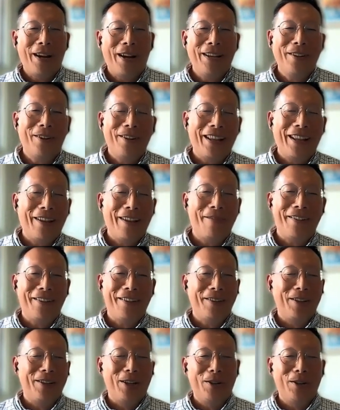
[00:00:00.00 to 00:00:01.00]
why not?
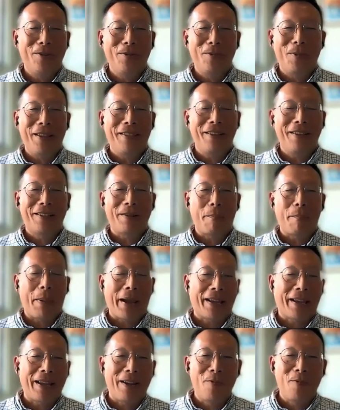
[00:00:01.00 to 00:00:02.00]
you know, whether it's
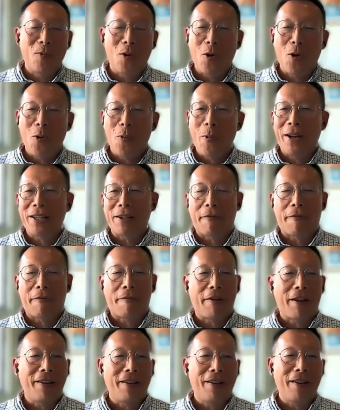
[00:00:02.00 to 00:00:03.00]
a back end role, whether
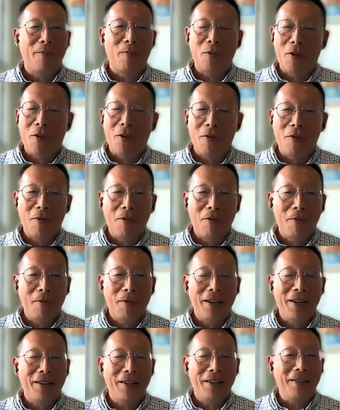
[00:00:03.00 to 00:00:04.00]
it's a front end
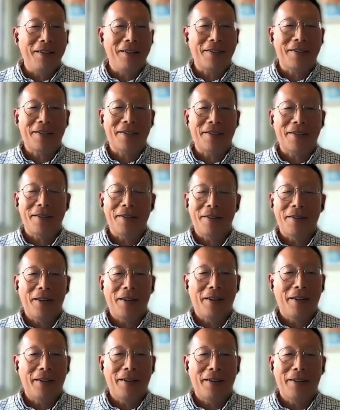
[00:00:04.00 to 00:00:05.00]
role, whether yes. it's
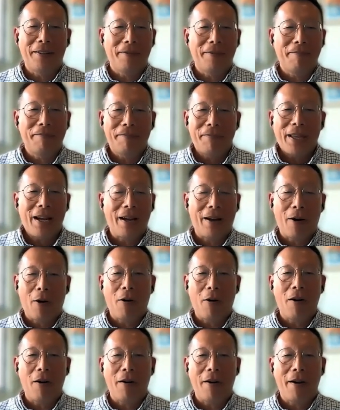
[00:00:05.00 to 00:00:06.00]
uh, cool.
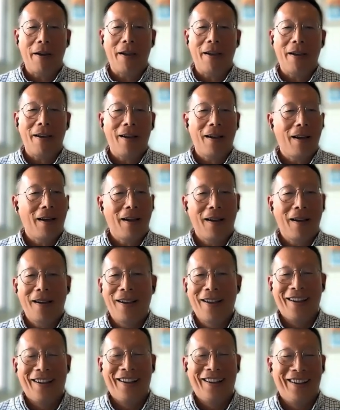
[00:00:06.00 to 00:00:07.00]

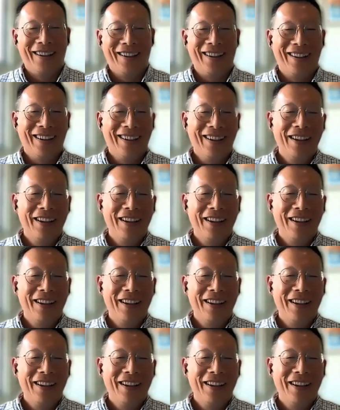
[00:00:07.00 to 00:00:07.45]
yeah.